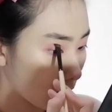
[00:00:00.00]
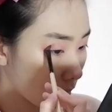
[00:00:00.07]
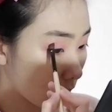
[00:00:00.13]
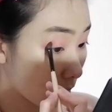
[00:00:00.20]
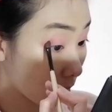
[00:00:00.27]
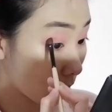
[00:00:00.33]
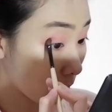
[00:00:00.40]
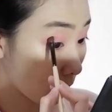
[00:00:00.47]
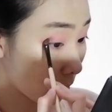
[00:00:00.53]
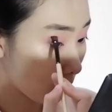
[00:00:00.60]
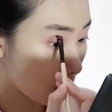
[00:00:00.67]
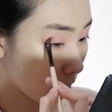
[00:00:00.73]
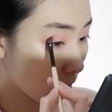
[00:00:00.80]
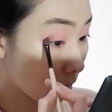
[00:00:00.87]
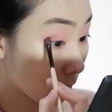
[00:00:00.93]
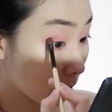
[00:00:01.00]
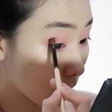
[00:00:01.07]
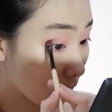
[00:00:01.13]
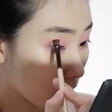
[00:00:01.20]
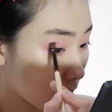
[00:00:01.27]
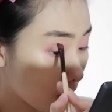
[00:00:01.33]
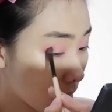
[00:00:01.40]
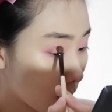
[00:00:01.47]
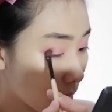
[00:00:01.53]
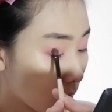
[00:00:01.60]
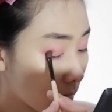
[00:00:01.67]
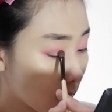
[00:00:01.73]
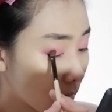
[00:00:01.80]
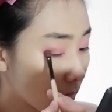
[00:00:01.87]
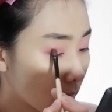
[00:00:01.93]
color to create depth.
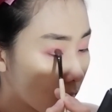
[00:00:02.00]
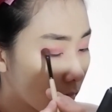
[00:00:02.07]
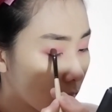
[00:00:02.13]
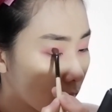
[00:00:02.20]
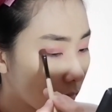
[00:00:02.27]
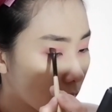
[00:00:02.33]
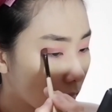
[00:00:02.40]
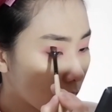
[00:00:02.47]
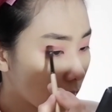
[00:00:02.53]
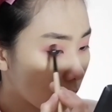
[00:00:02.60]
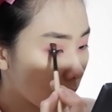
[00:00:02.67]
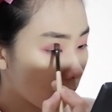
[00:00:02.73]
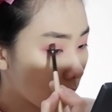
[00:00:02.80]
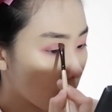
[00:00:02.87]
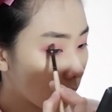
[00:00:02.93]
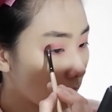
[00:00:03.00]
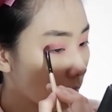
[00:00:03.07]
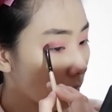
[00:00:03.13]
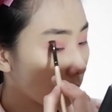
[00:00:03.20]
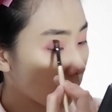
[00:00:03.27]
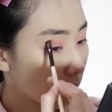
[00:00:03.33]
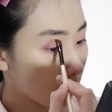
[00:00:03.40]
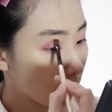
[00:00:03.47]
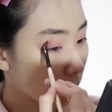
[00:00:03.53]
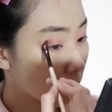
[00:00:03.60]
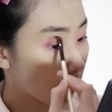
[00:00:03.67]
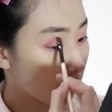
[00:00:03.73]
Start in the outer corners of your eyes